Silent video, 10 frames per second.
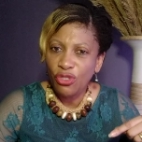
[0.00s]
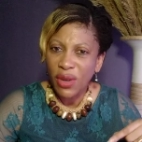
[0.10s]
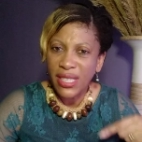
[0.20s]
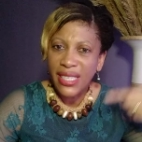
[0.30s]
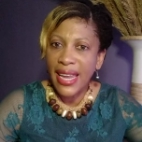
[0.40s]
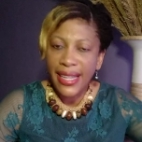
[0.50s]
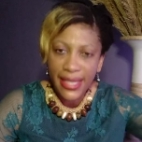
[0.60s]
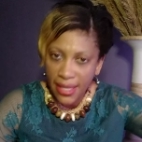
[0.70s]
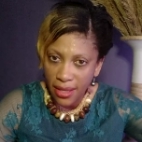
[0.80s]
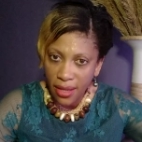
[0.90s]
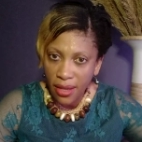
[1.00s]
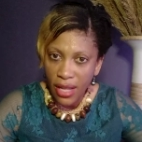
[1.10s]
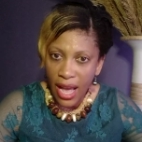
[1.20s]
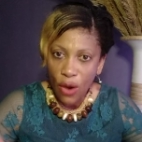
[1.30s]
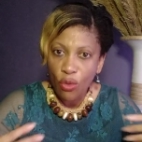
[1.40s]
translate
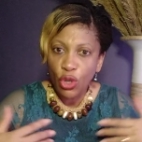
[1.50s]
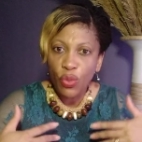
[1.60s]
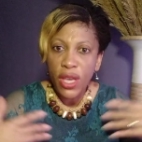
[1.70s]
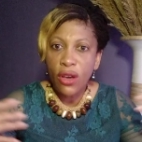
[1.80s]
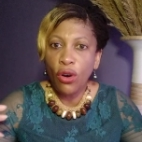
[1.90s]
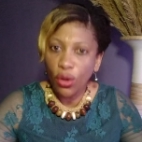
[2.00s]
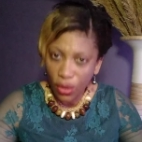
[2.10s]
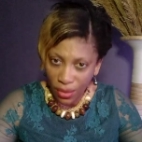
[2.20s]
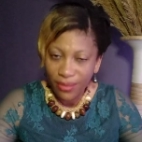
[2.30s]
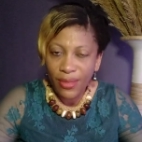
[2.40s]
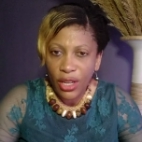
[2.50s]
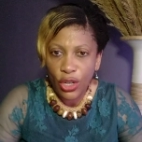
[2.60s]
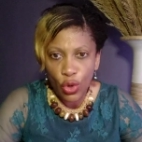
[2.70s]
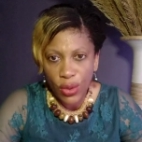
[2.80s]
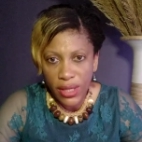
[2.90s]
and what we call
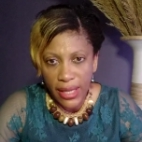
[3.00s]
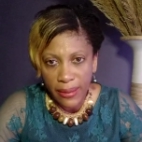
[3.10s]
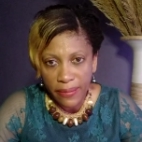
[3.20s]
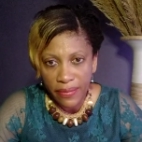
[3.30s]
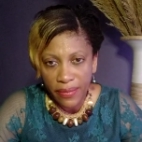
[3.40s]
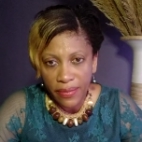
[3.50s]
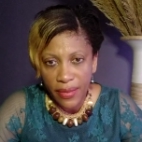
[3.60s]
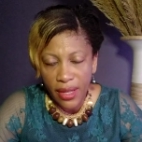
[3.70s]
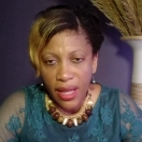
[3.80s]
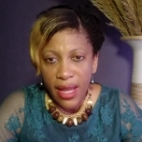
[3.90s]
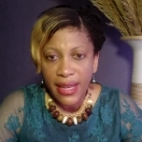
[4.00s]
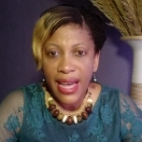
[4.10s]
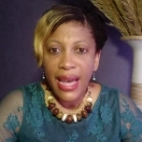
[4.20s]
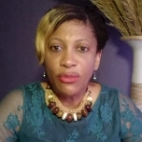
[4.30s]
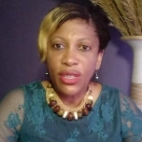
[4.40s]
looting.
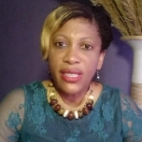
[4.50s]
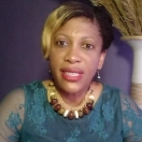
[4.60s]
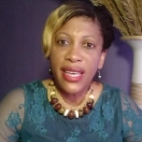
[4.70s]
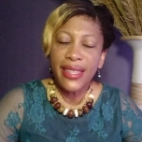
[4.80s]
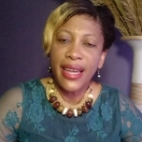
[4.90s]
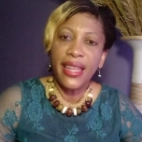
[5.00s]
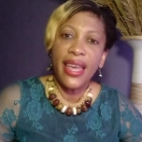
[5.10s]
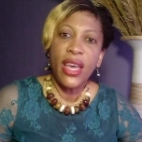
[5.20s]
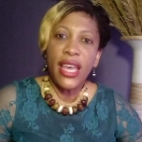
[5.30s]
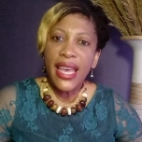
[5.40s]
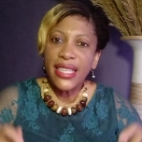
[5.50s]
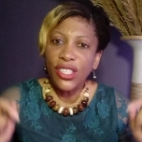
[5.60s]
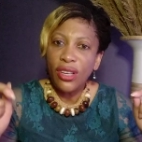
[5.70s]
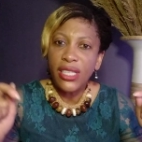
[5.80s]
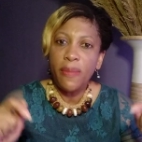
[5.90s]
Now I'm just saying that
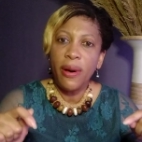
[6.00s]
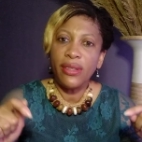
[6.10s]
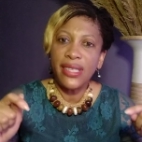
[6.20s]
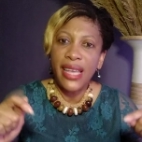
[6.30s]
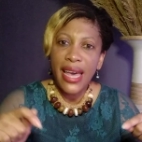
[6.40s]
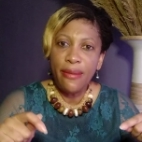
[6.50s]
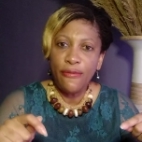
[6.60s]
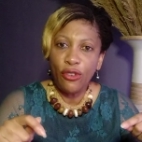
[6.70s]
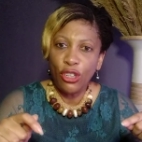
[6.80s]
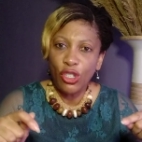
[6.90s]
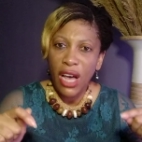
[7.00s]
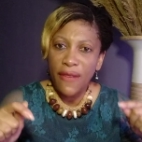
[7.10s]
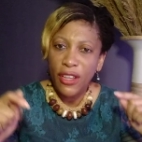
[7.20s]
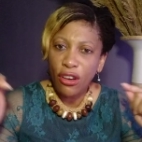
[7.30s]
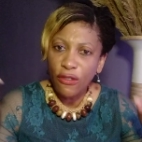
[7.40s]
it's just about time for us to
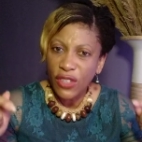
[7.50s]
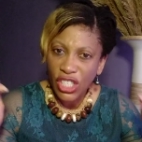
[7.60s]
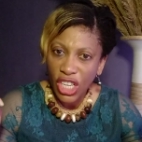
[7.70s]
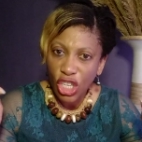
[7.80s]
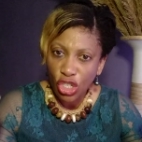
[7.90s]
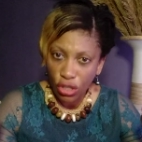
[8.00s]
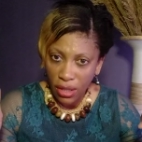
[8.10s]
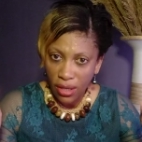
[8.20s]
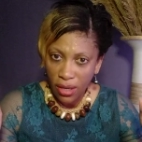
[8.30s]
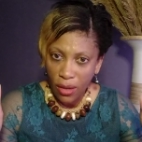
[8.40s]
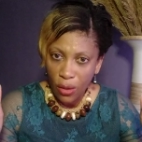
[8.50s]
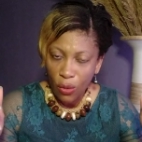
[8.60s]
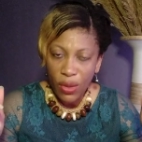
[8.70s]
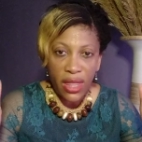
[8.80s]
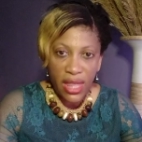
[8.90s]
have a conversation
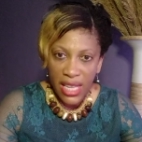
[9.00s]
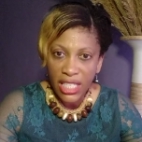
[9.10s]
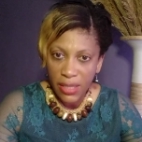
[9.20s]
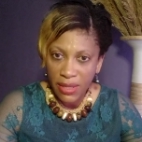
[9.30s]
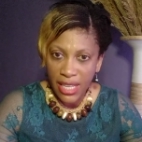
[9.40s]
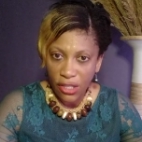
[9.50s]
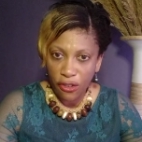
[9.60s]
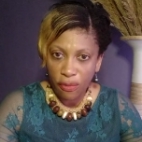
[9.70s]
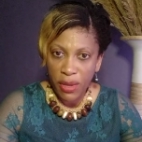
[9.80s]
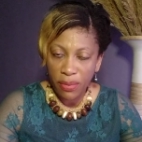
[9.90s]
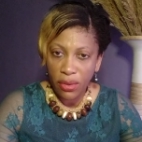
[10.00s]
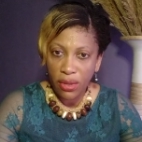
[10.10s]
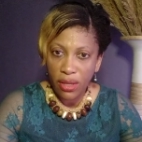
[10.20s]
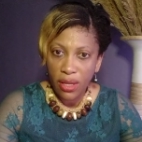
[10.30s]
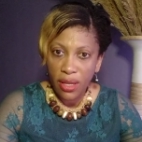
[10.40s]
with these set of people.
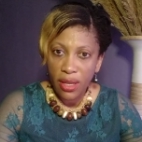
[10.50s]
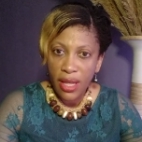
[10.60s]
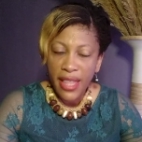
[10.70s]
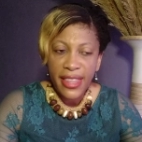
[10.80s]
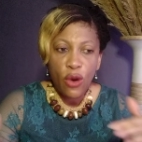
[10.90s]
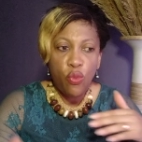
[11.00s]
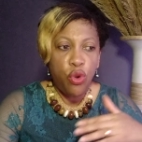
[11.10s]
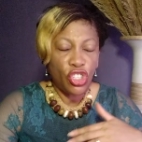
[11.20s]
They